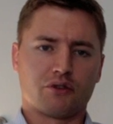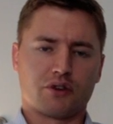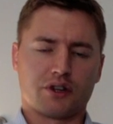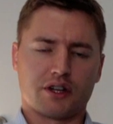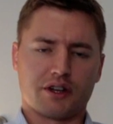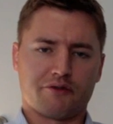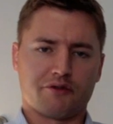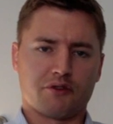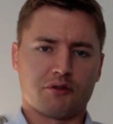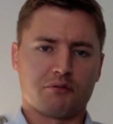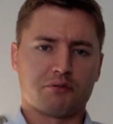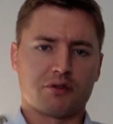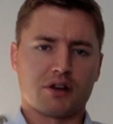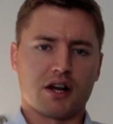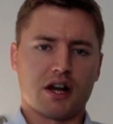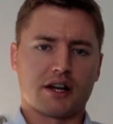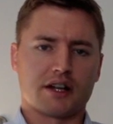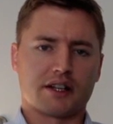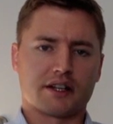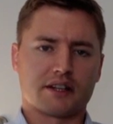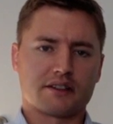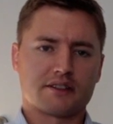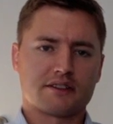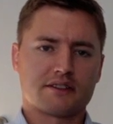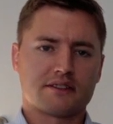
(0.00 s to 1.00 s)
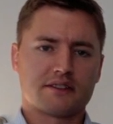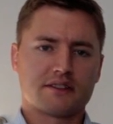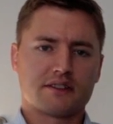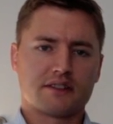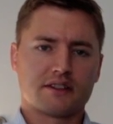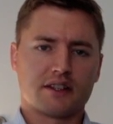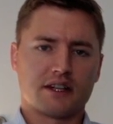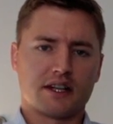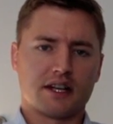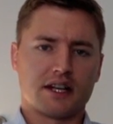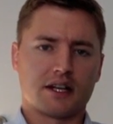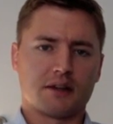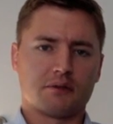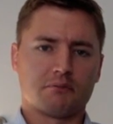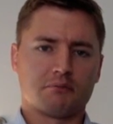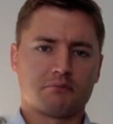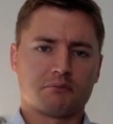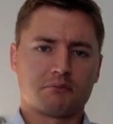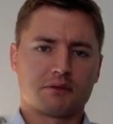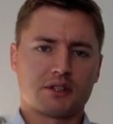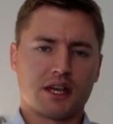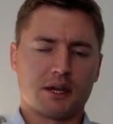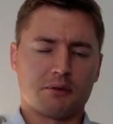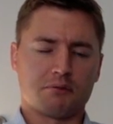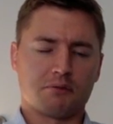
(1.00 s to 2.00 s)
different products
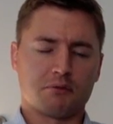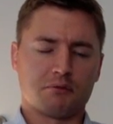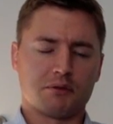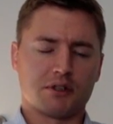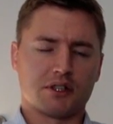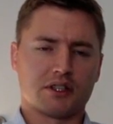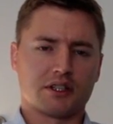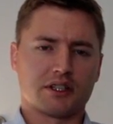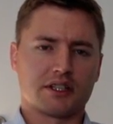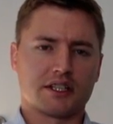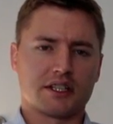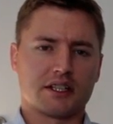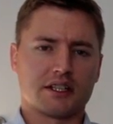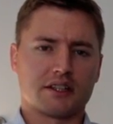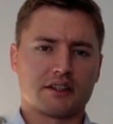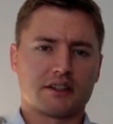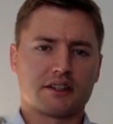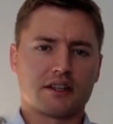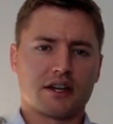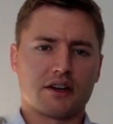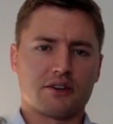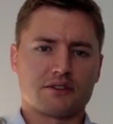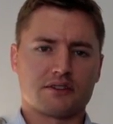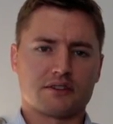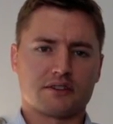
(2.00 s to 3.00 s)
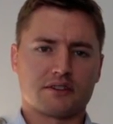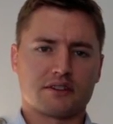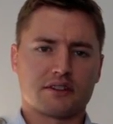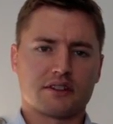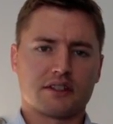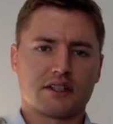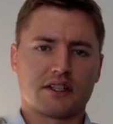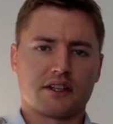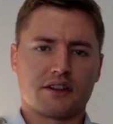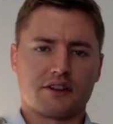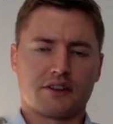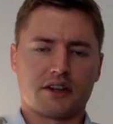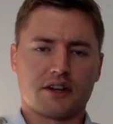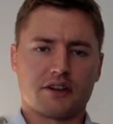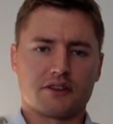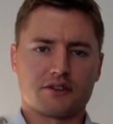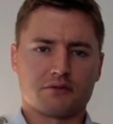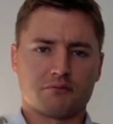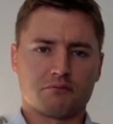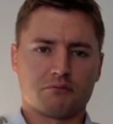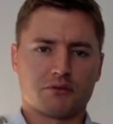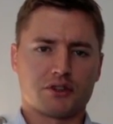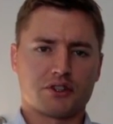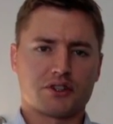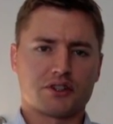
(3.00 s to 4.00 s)
capability in a
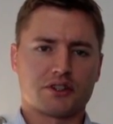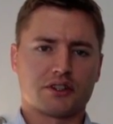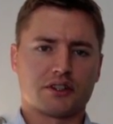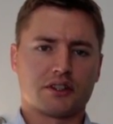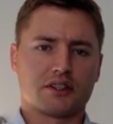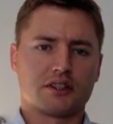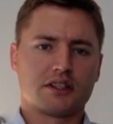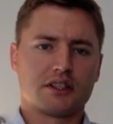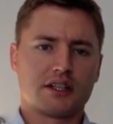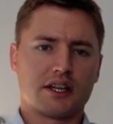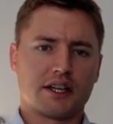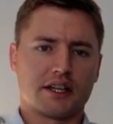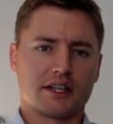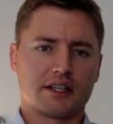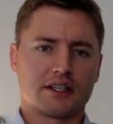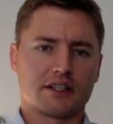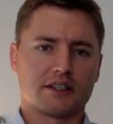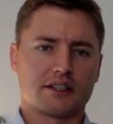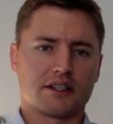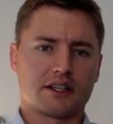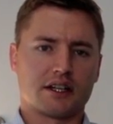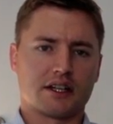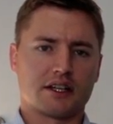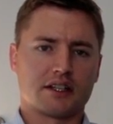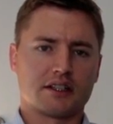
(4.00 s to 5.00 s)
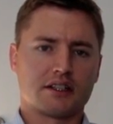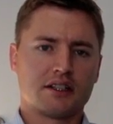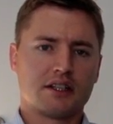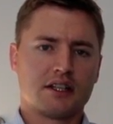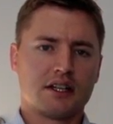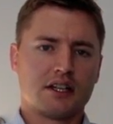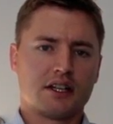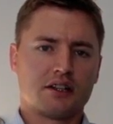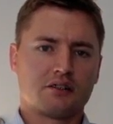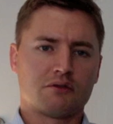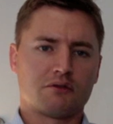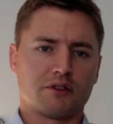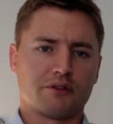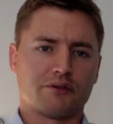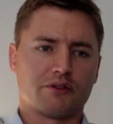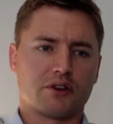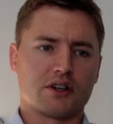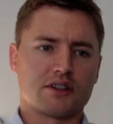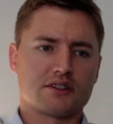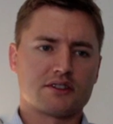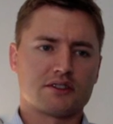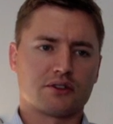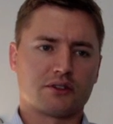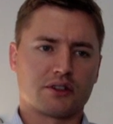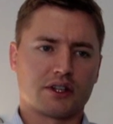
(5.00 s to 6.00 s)
thousand bushel, and we've
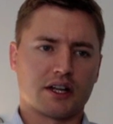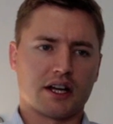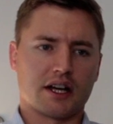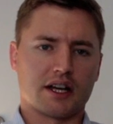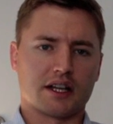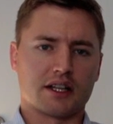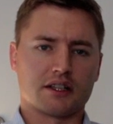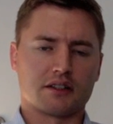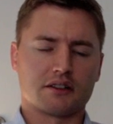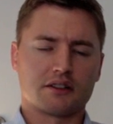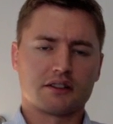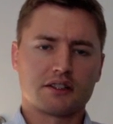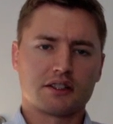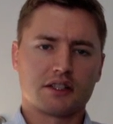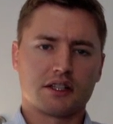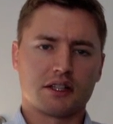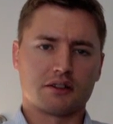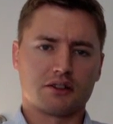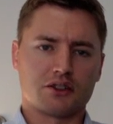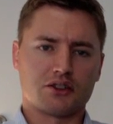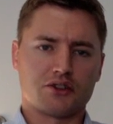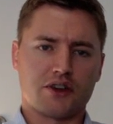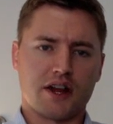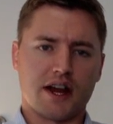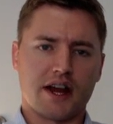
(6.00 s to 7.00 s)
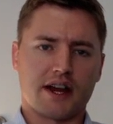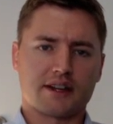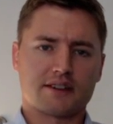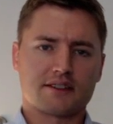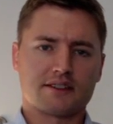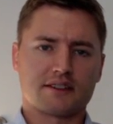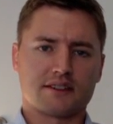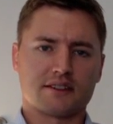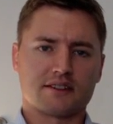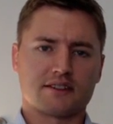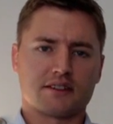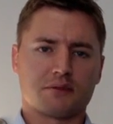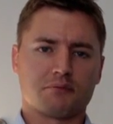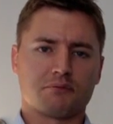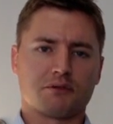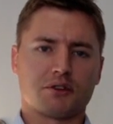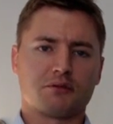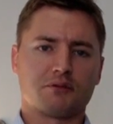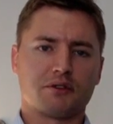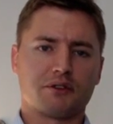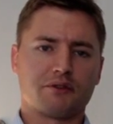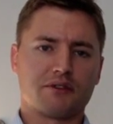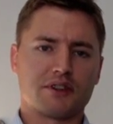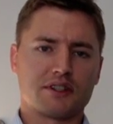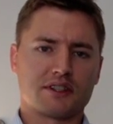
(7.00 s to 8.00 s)
also got a track system that
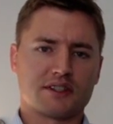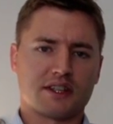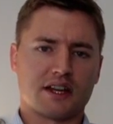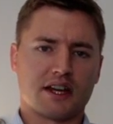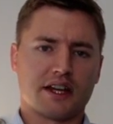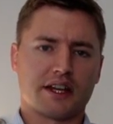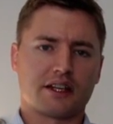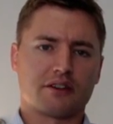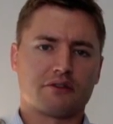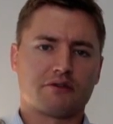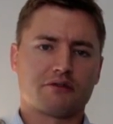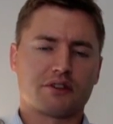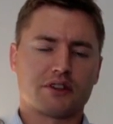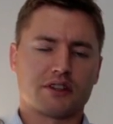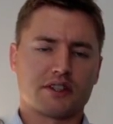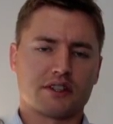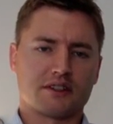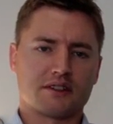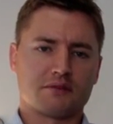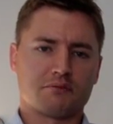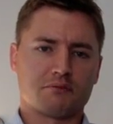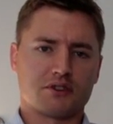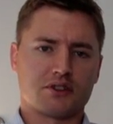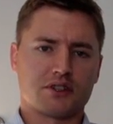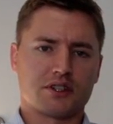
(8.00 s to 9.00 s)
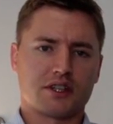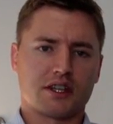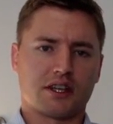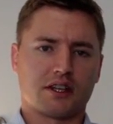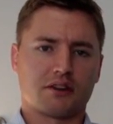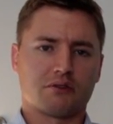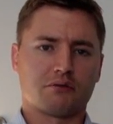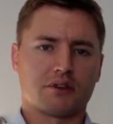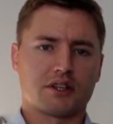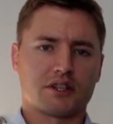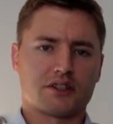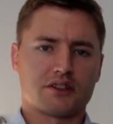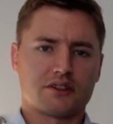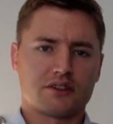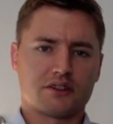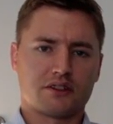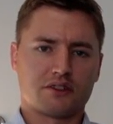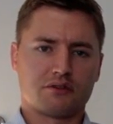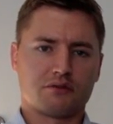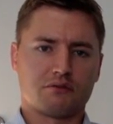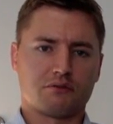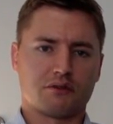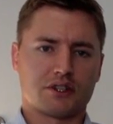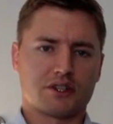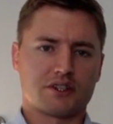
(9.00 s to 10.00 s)
we've designed for this machine,
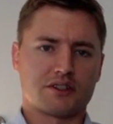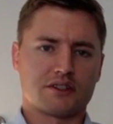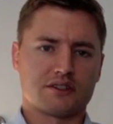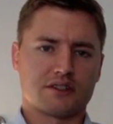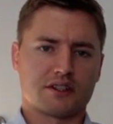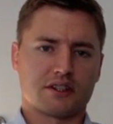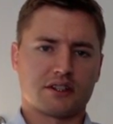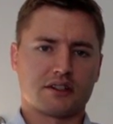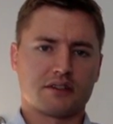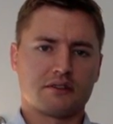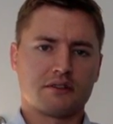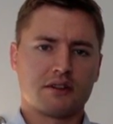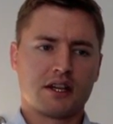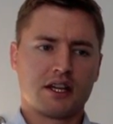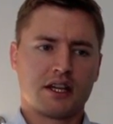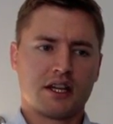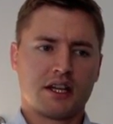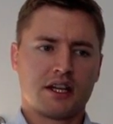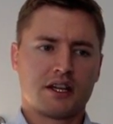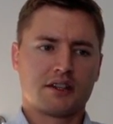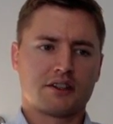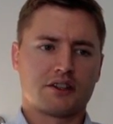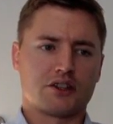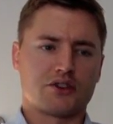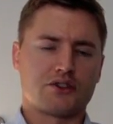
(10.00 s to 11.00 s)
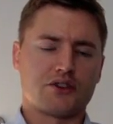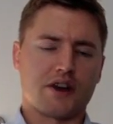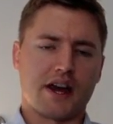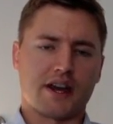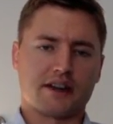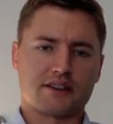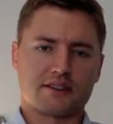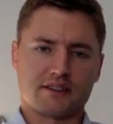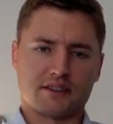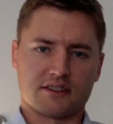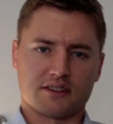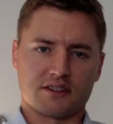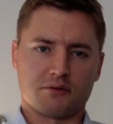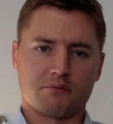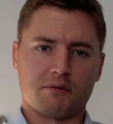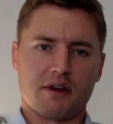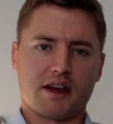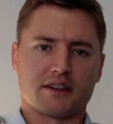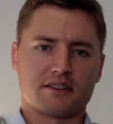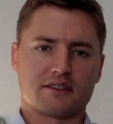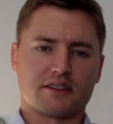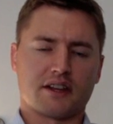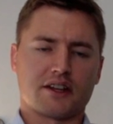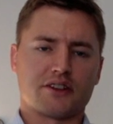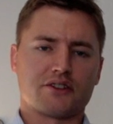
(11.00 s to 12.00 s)
which is the track system
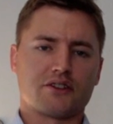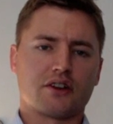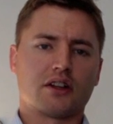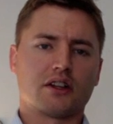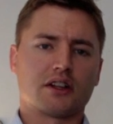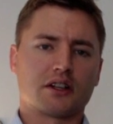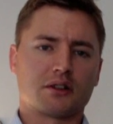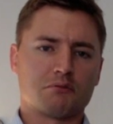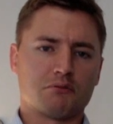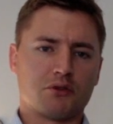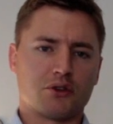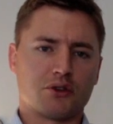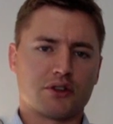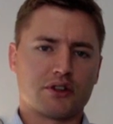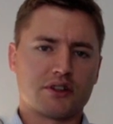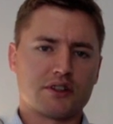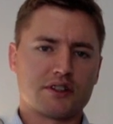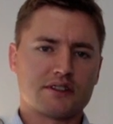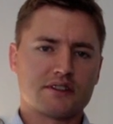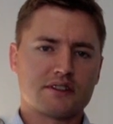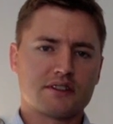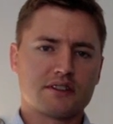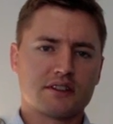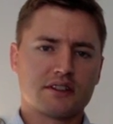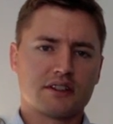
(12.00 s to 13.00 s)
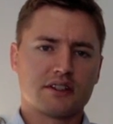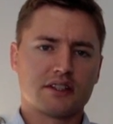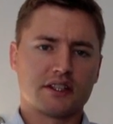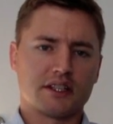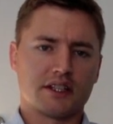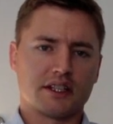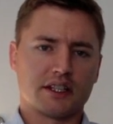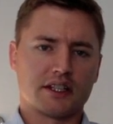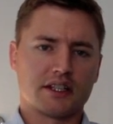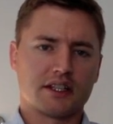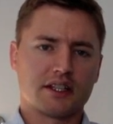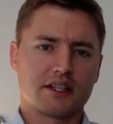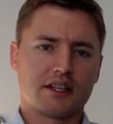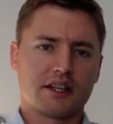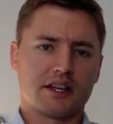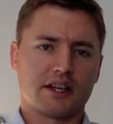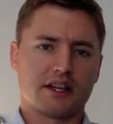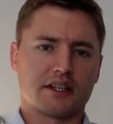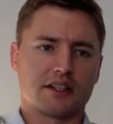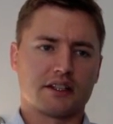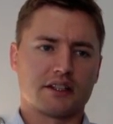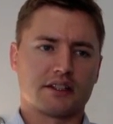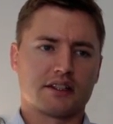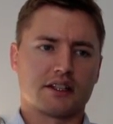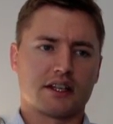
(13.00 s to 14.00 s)
has hydraulic motors in it,
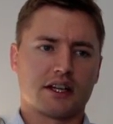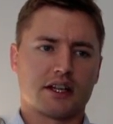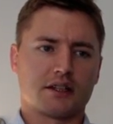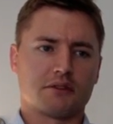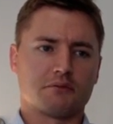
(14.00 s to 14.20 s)
and